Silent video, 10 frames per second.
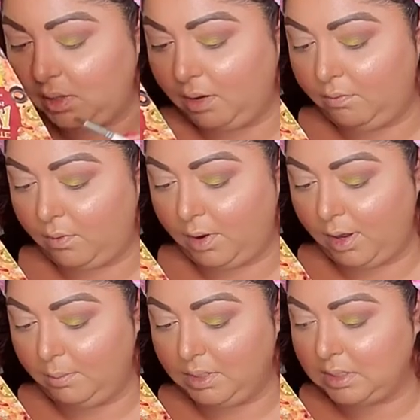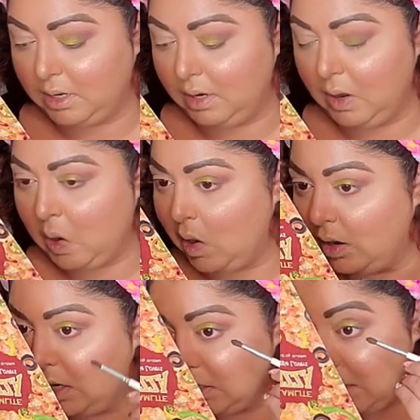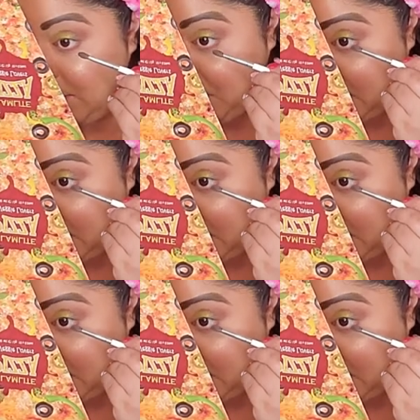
for him is kind of hard, because I'm like,